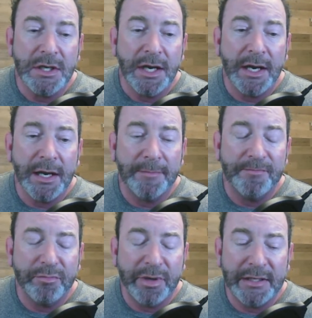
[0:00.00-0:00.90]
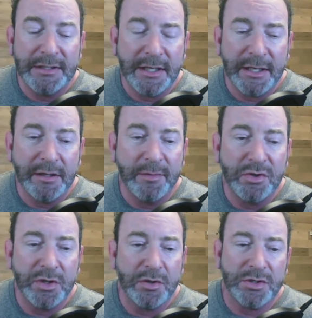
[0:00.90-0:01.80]
But
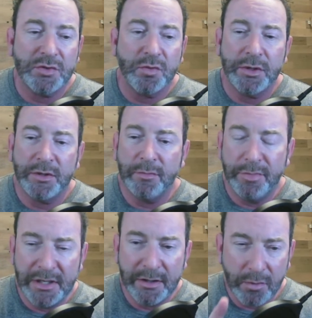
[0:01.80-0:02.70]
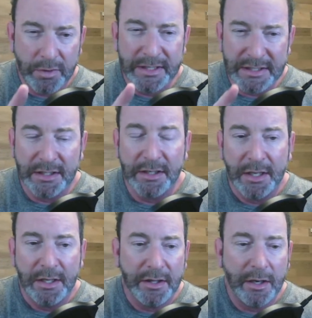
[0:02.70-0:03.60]
endometriosis wouldn't be the reason
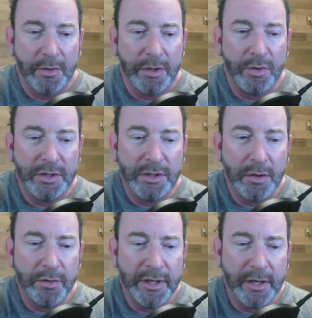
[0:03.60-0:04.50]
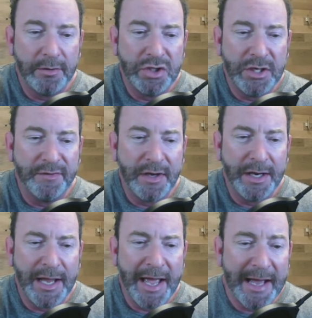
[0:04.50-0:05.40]
that we would go there.
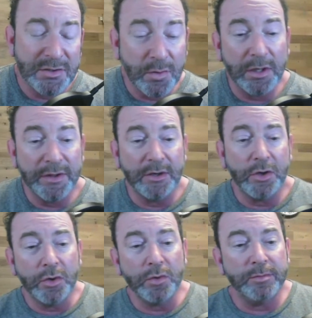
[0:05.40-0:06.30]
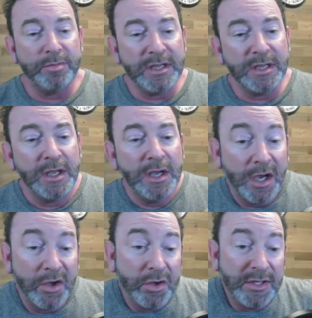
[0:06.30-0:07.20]
Giovanna asked, well, then who would be
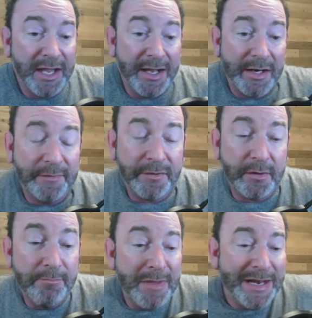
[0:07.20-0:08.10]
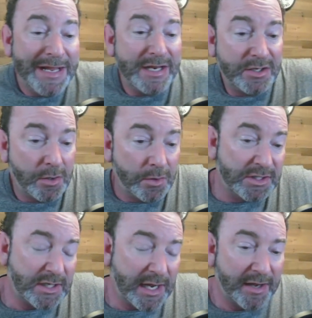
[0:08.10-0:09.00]
a good candidate for mini
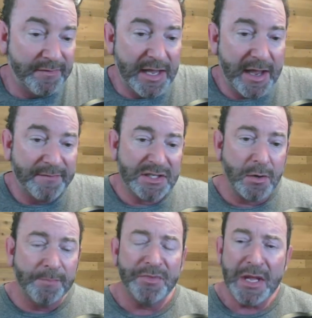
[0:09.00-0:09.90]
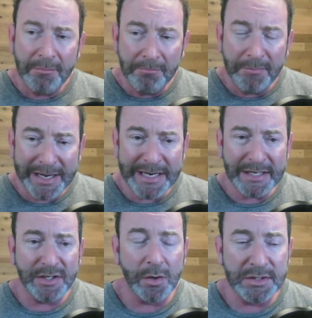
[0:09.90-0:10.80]
dose IVF? So mini
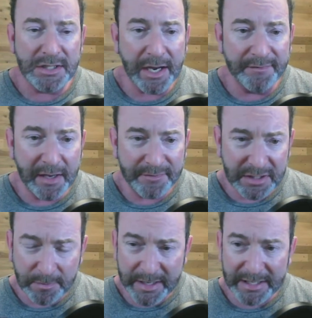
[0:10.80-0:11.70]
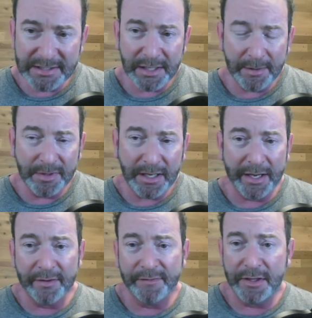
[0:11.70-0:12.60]
dose IVF just means
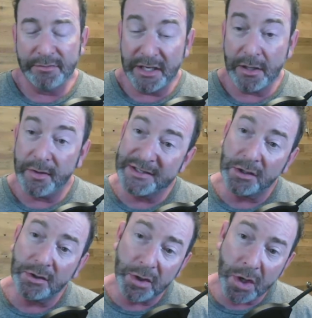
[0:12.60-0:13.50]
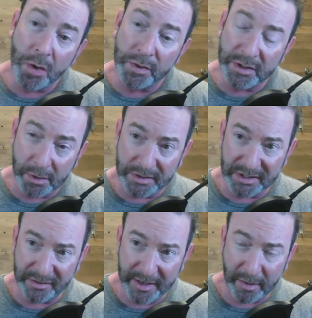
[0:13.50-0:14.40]
kind of it's a low dose
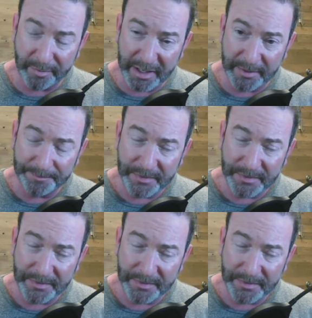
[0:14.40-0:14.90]
therapy.